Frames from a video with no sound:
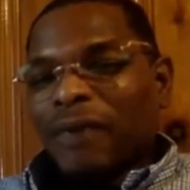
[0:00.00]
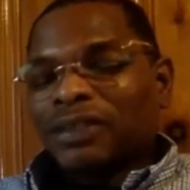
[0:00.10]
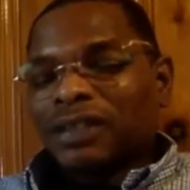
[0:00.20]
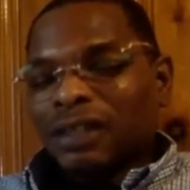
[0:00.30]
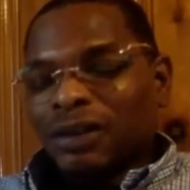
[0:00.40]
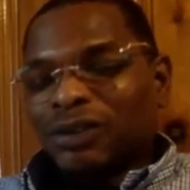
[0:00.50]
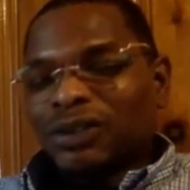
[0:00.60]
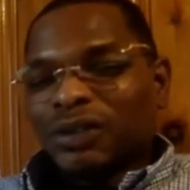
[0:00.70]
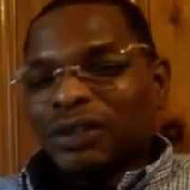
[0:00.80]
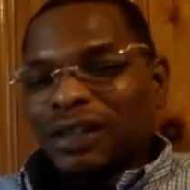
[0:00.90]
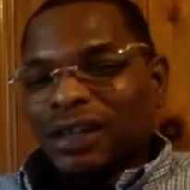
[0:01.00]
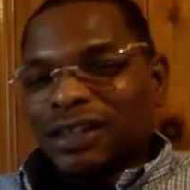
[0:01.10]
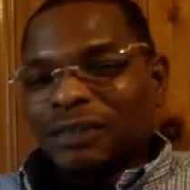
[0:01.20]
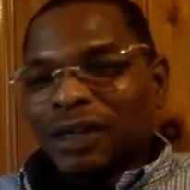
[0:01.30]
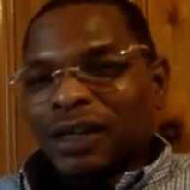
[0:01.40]
I would say those three
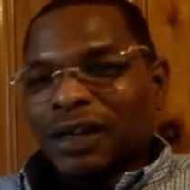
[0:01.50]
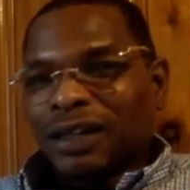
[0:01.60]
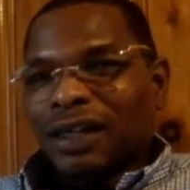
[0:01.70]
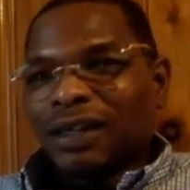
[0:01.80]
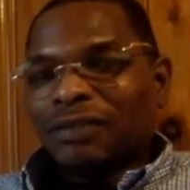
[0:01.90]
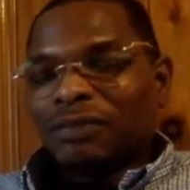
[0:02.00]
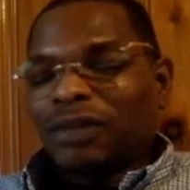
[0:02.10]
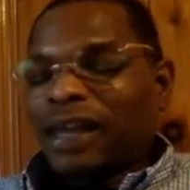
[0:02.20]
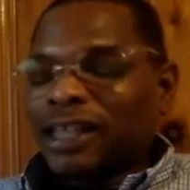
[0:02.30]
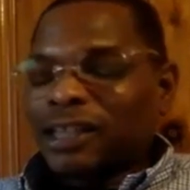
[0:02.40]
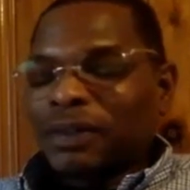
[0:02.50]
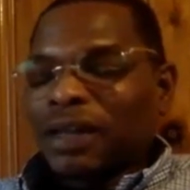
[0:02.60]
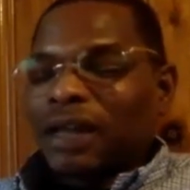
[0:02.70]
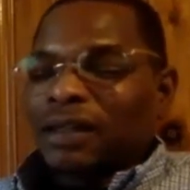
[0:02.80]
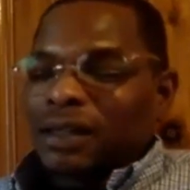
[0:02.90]
things, man. And last but
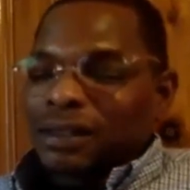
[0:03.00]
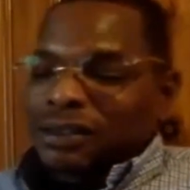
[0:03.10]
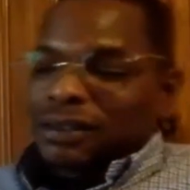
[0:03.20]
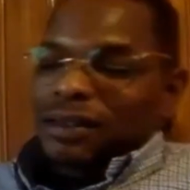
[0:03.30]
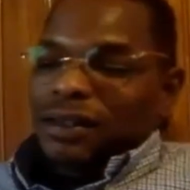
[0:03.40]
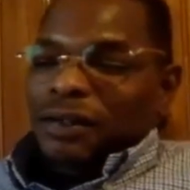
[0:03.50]
not least,